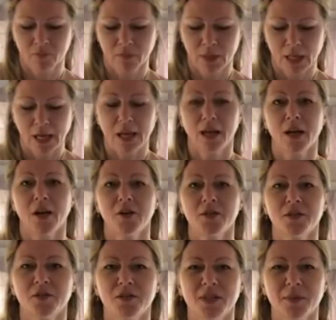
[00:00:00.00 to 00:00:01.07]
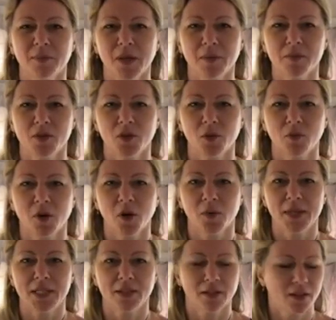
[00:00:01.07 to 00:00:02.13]
And I also sometimes don't
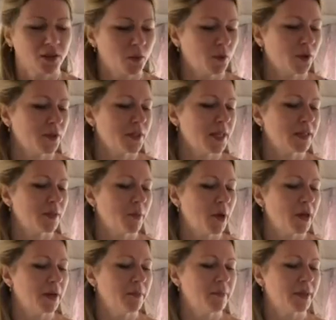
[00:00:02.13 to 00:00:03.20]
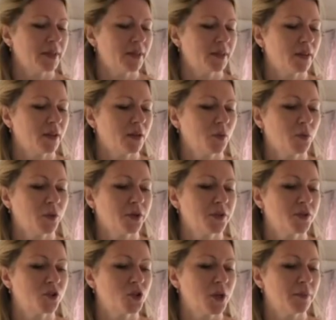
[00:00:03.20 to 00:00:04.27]
always look at the words at the bottom, but the
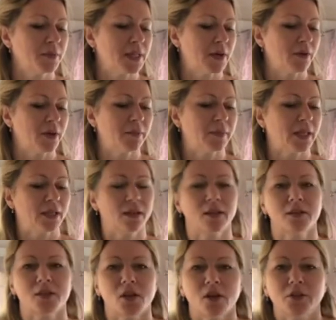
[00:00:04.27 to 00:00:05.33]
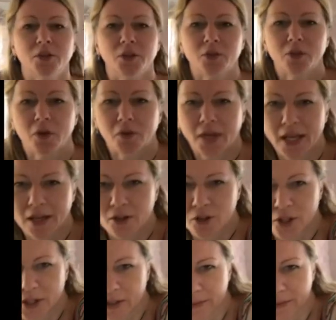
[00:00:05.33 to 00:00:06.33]
words jumped out at me. It's called New Location.